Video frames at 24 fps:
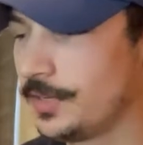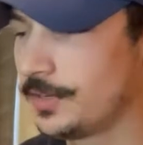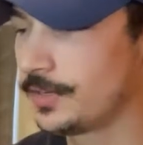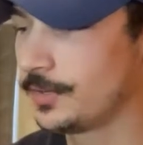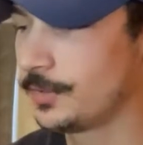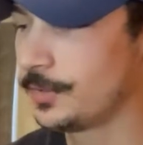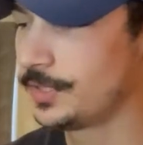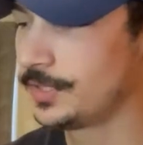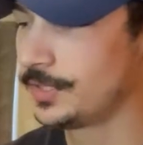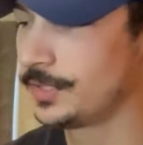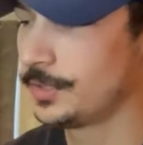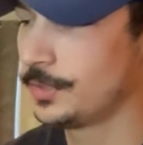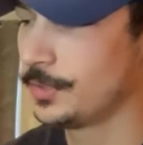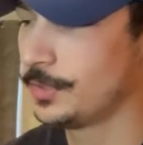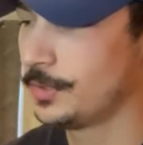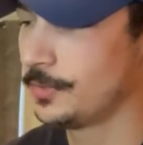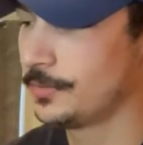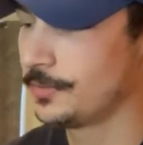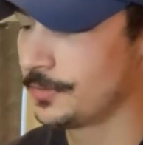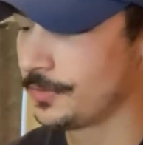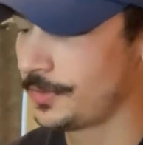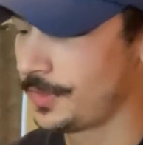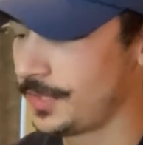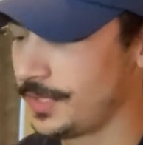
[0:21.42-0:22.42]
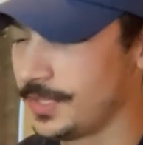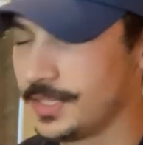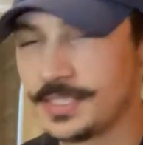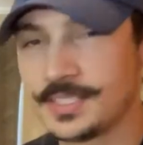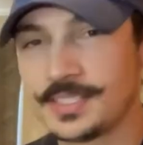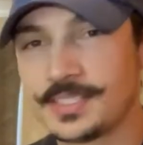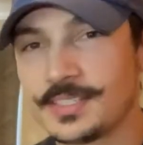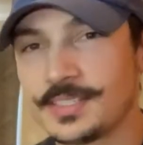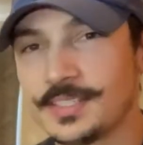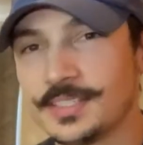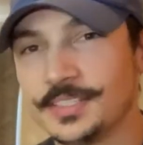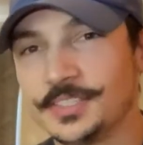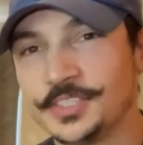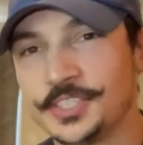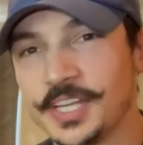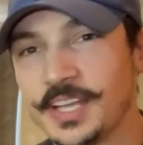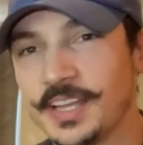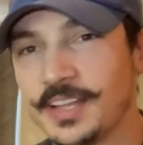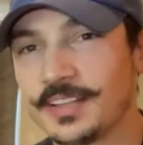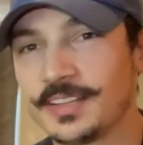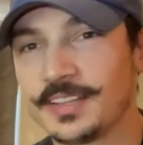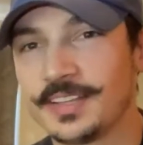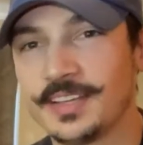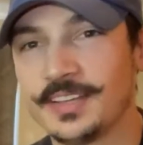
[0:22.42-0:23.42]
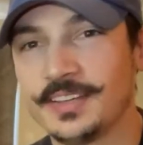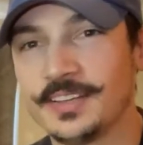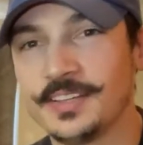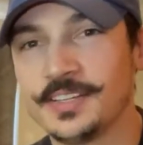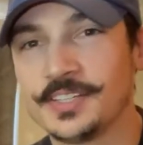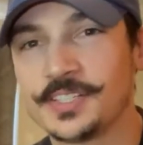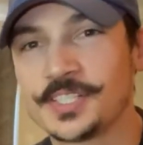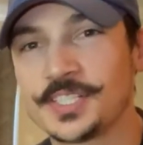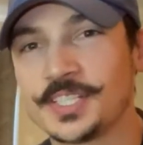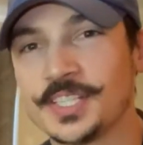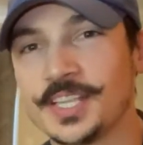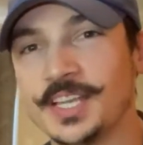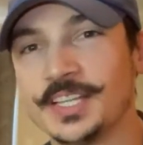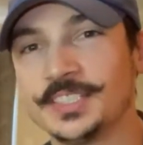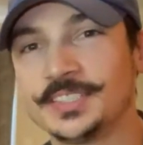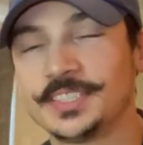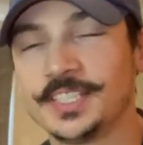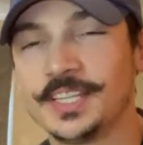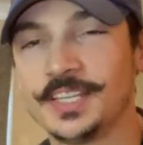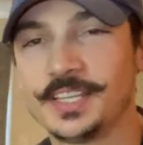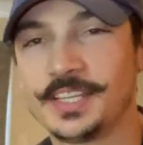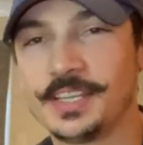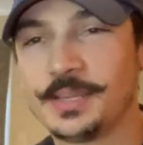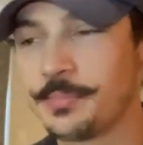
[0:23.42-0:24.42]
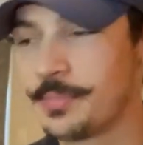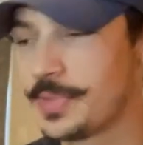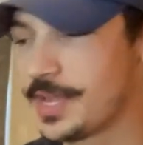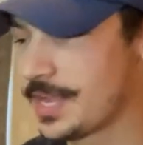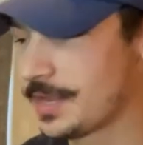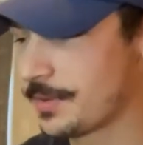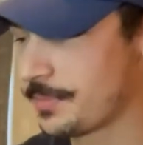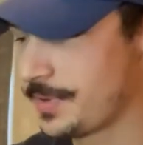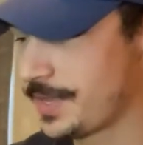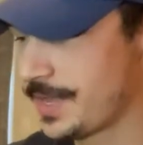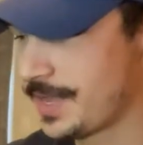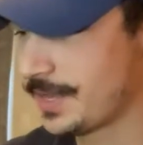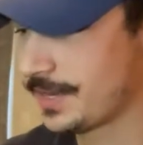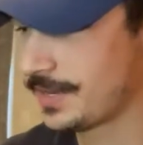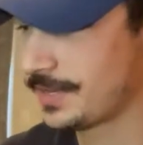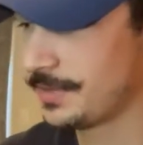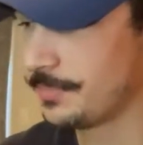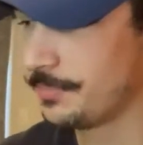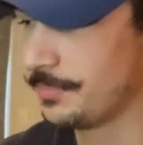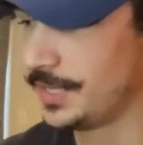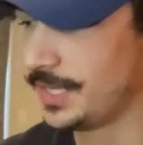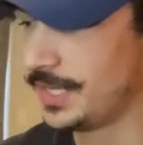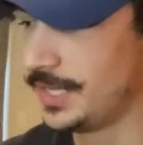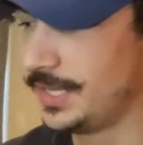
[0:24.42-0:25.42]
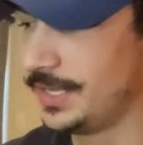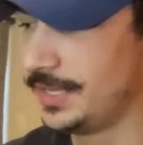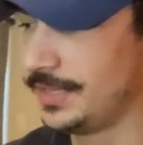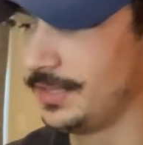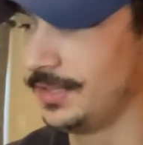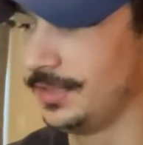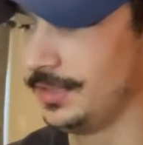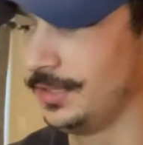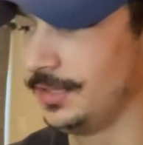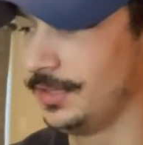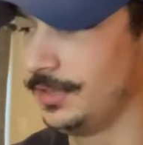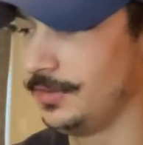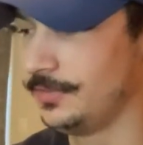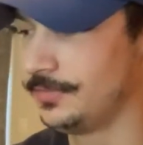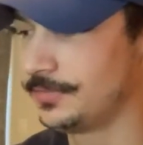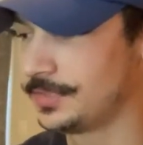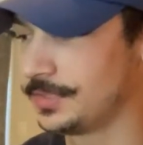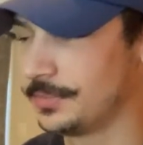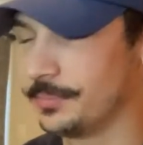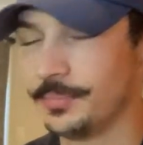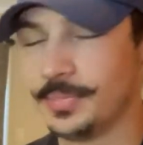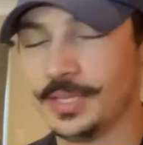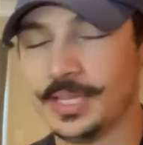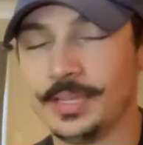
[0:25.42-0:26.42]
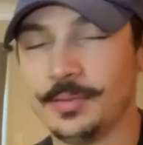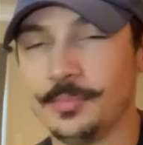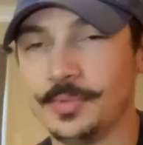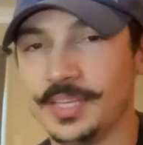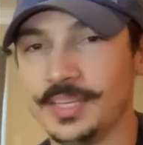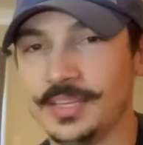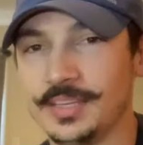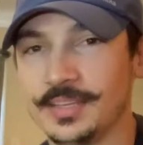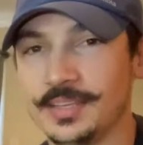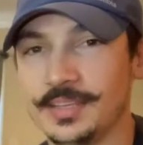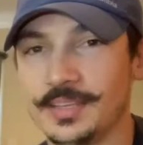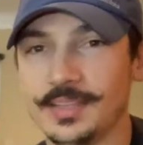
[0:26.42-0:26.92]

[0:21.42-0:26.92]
going to go over this child carrier / hiking backpack by Luvdbaby.